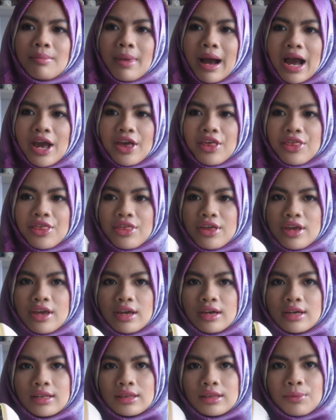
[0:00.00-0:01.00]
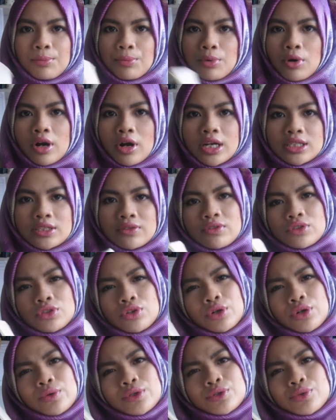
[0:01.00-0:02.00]
I think the progress of the
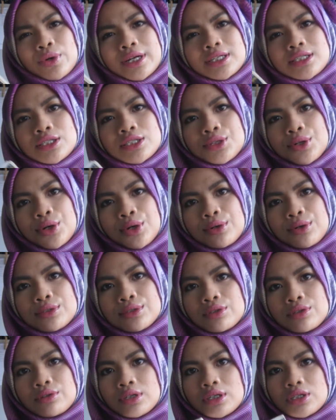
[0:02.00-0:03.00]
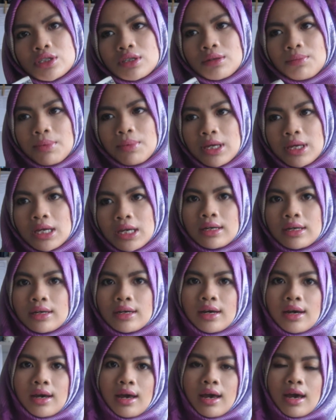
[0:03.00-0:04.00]
story was quite slow to reach the peak.
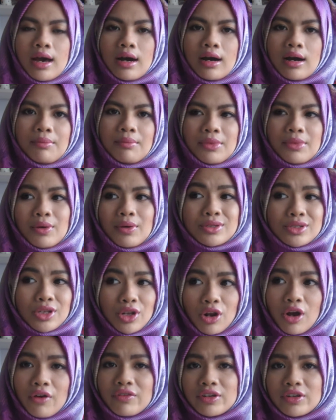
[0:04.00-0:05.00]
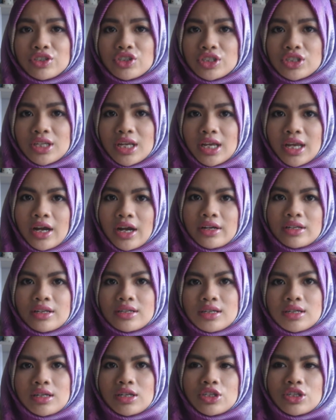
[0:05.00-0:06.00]
There was a lot of interesting characters
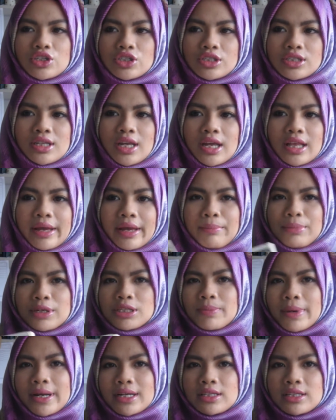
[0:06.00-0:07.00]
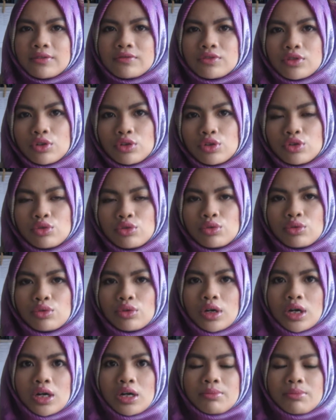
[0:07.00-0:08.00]
and interesting like perspectives onto
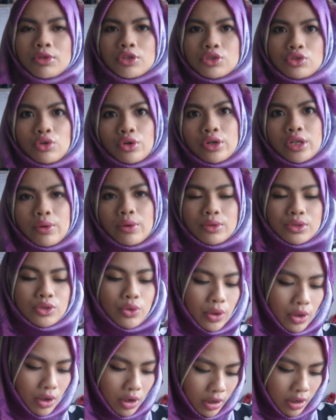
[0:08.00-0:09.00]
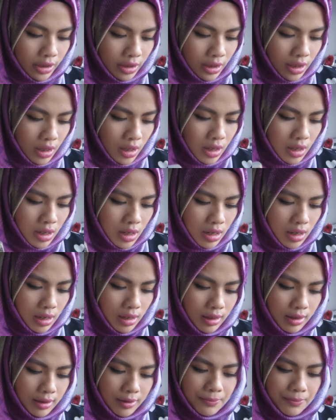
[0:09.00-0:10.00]
the story that was going on.
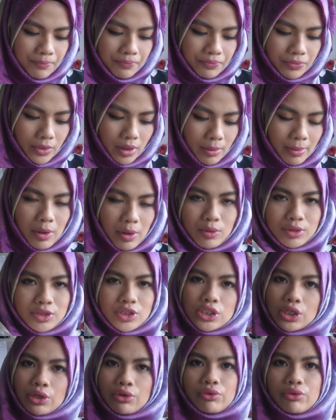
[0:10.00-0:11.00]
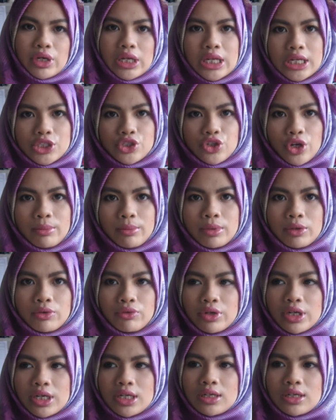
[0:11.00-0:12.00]
It was a really enjoyable
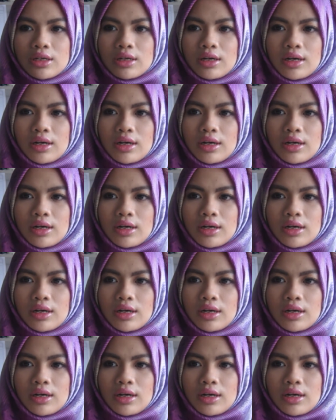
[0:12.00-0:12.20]
read.